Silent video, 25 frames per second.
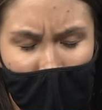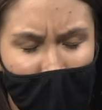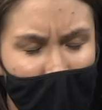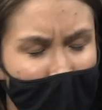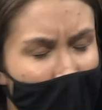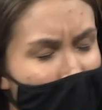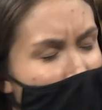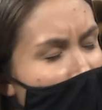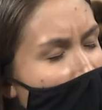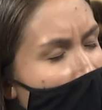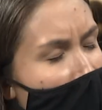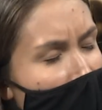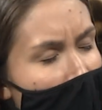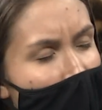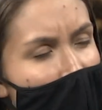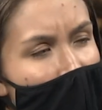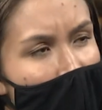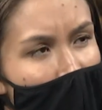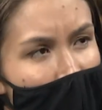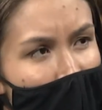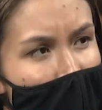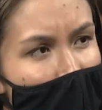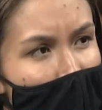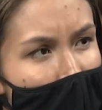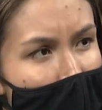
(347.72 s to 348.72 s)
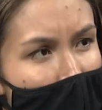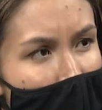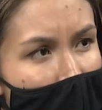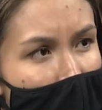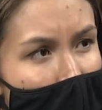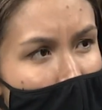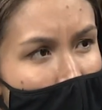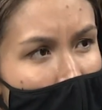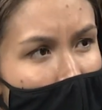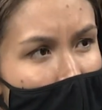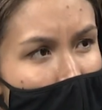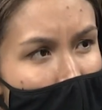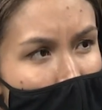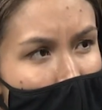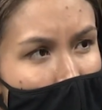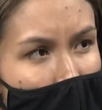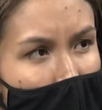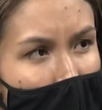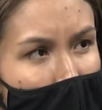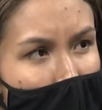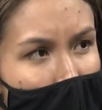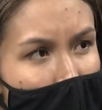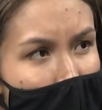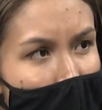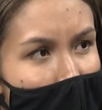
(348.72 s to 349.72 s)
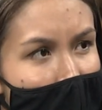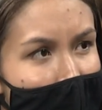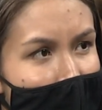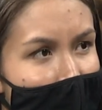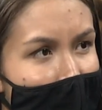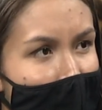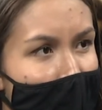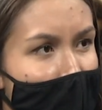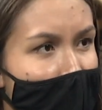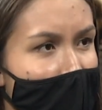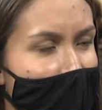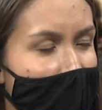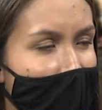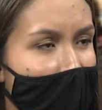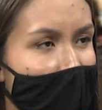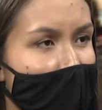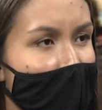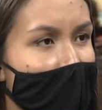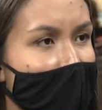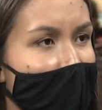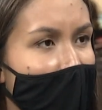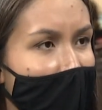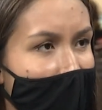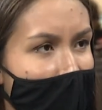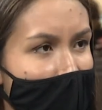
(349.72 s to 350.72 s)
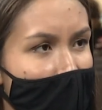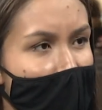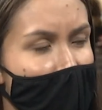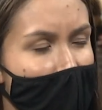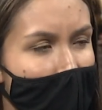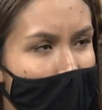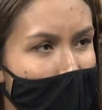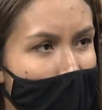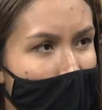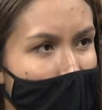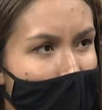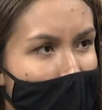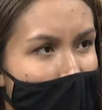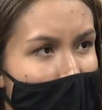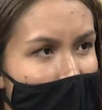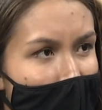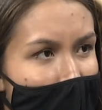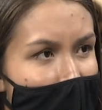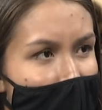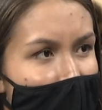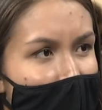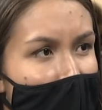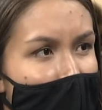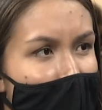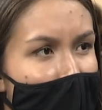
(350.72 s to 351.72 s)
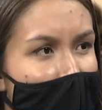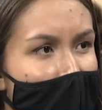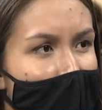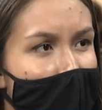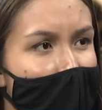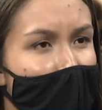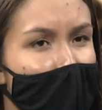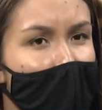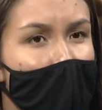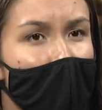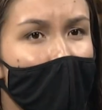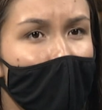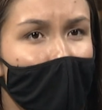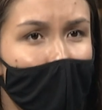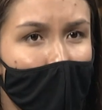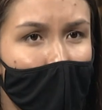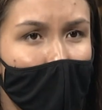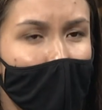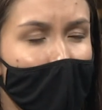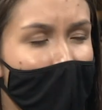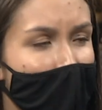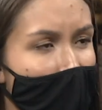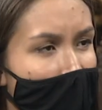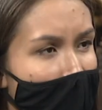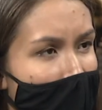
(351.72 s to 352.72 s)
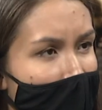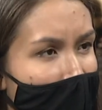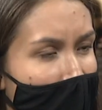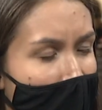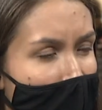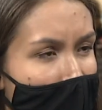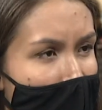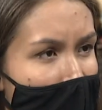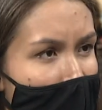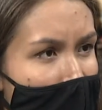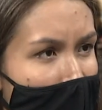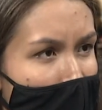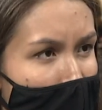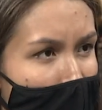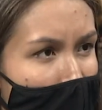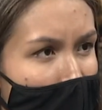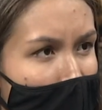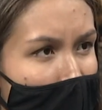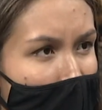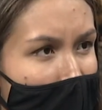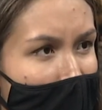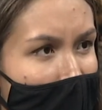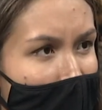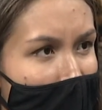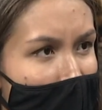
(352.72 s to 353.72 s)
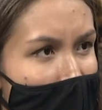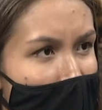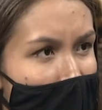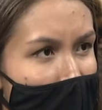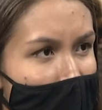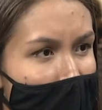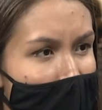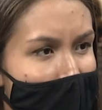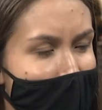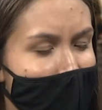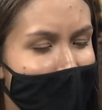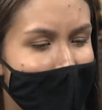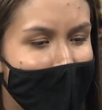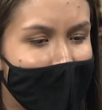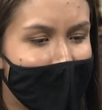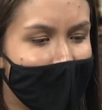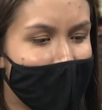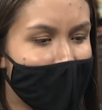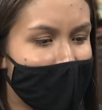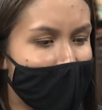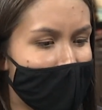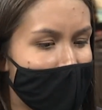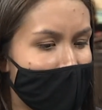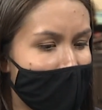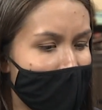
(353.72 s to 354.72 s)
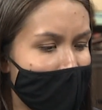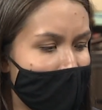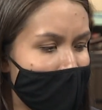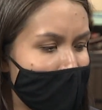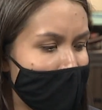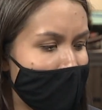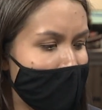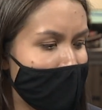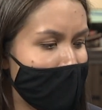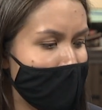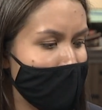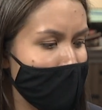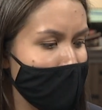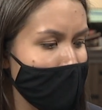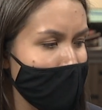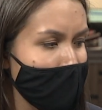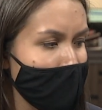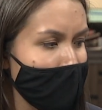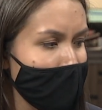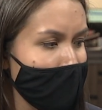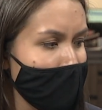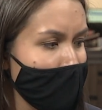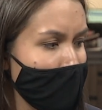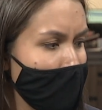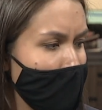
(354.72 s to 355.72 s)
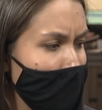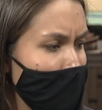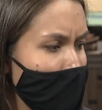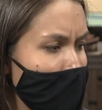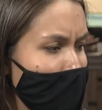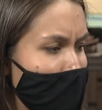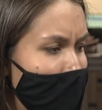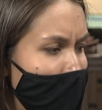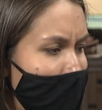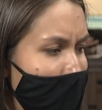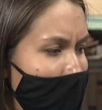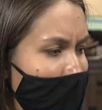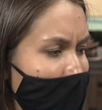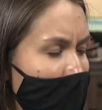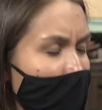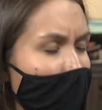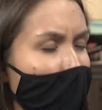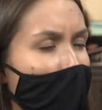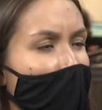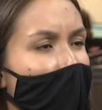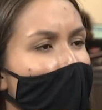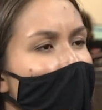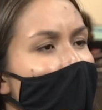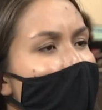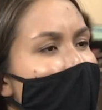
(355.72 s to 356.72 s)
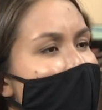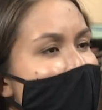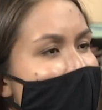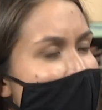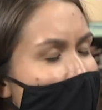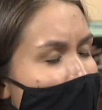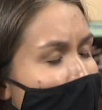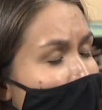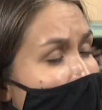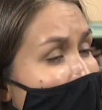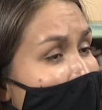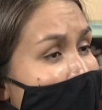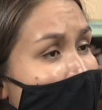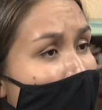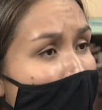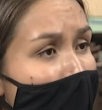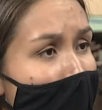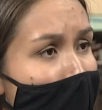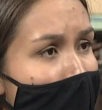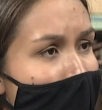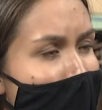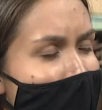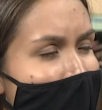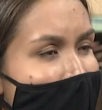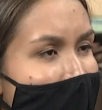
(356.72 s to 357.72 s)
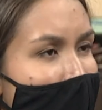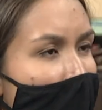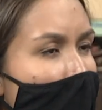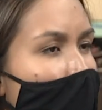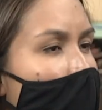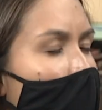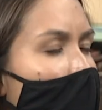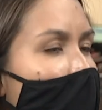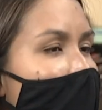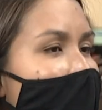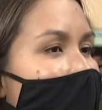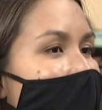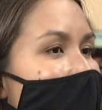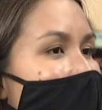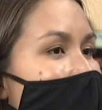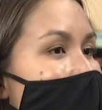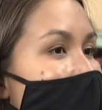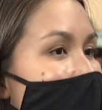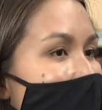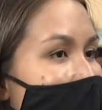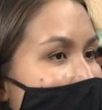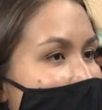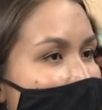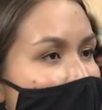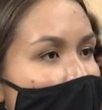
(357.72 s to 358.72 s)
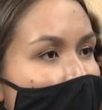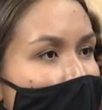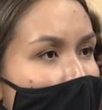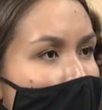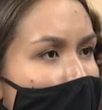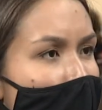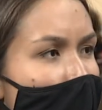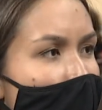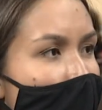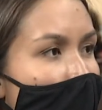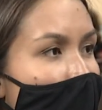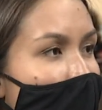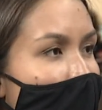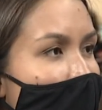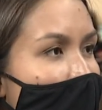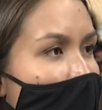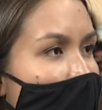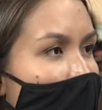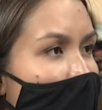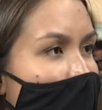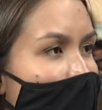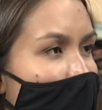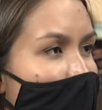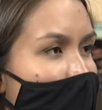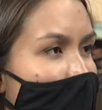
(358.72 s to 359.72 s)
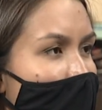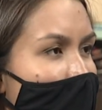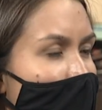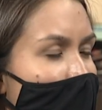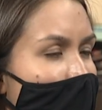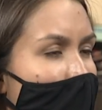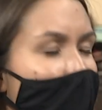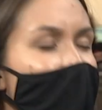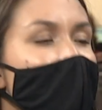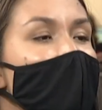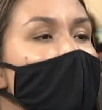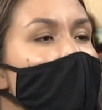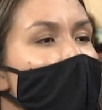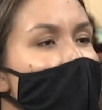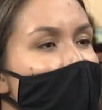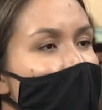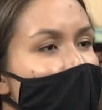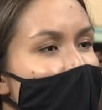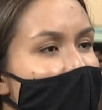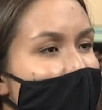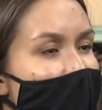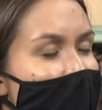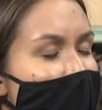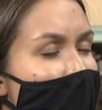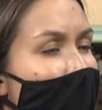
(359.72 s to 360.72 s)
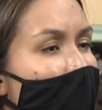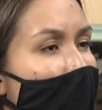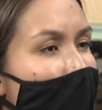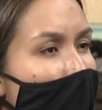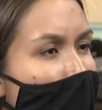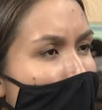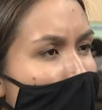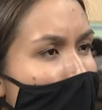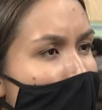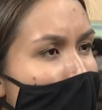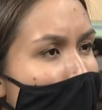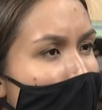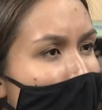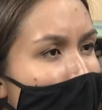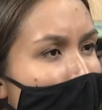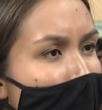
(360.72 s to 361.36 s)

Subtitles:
But on the other end of the spectrum, John, we have the aging population. We have a problem with the aging population. Is this, how worrying is this for the government? How worrying is this for the population as a whole?